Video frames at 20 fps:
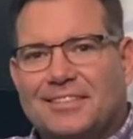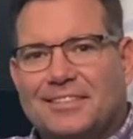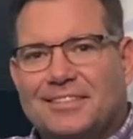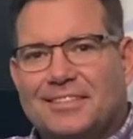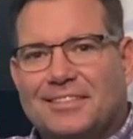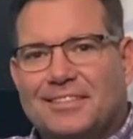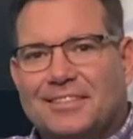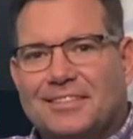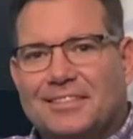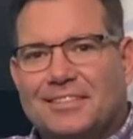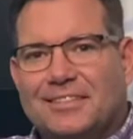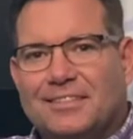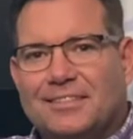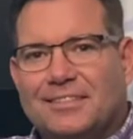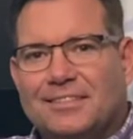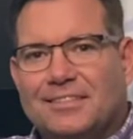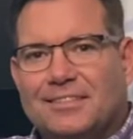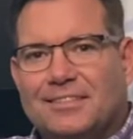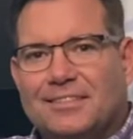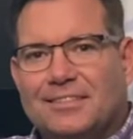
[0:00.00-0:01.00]

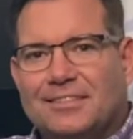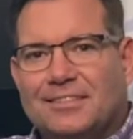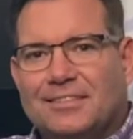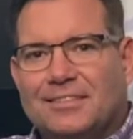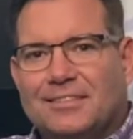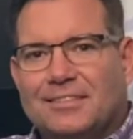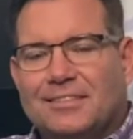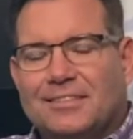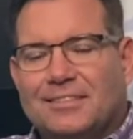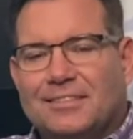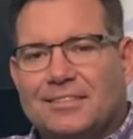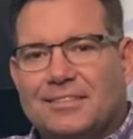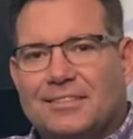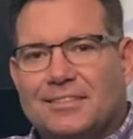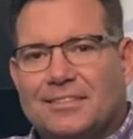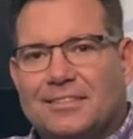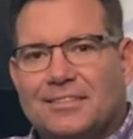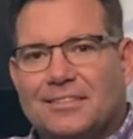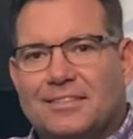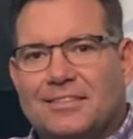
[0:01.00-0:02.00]

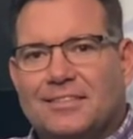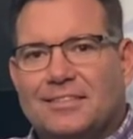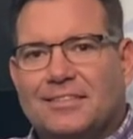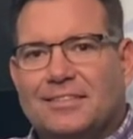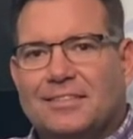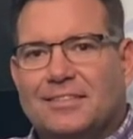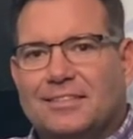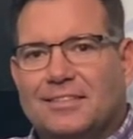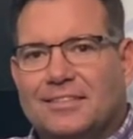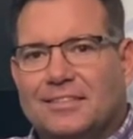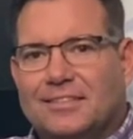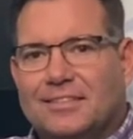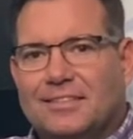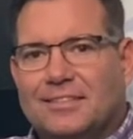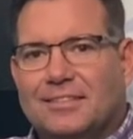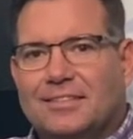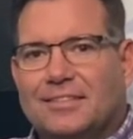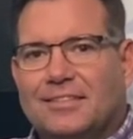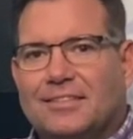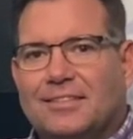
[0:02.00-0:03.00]

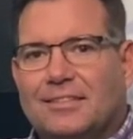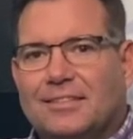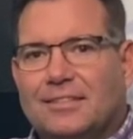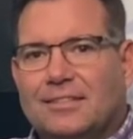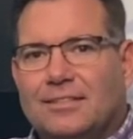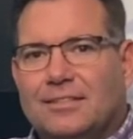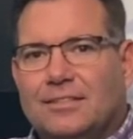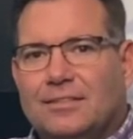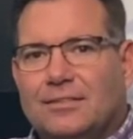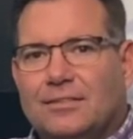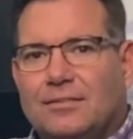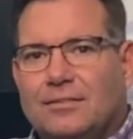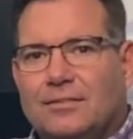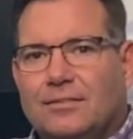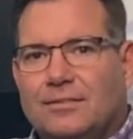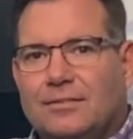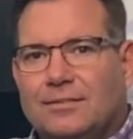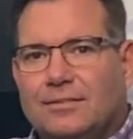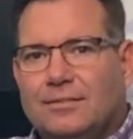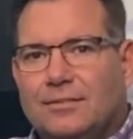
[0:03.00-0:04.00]

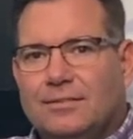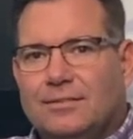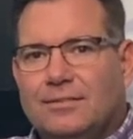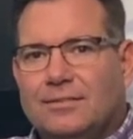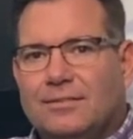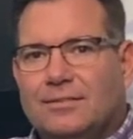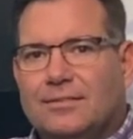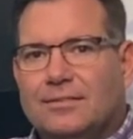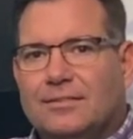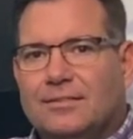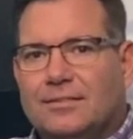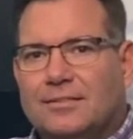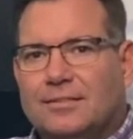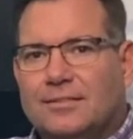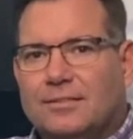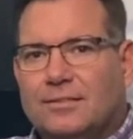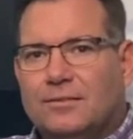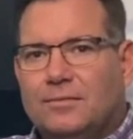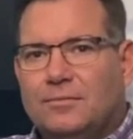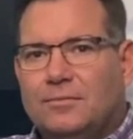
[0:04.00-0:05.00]

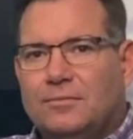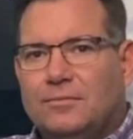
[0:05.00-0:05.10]
No words are spoken by the person on screen.